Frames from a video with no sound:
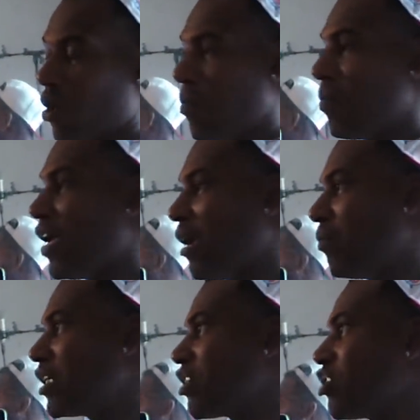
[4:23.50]
Man,
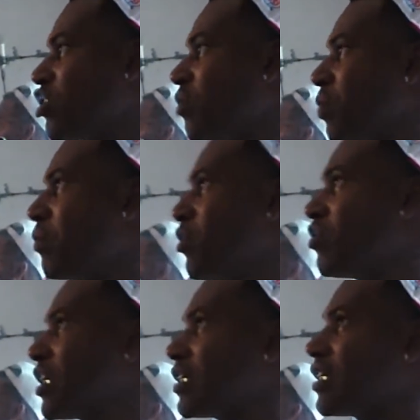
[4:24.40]
Mississippi
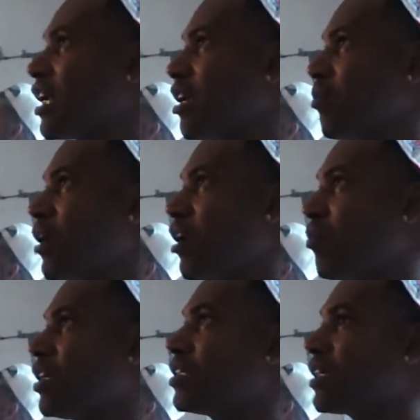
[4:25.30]
music scene, man,
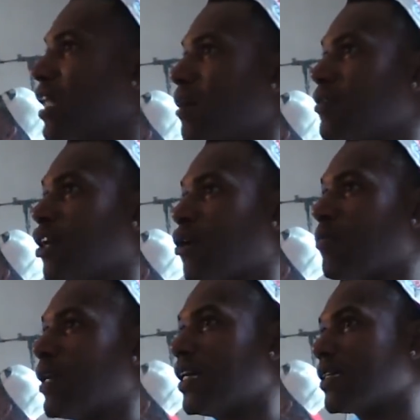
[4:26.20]
we slept on, man.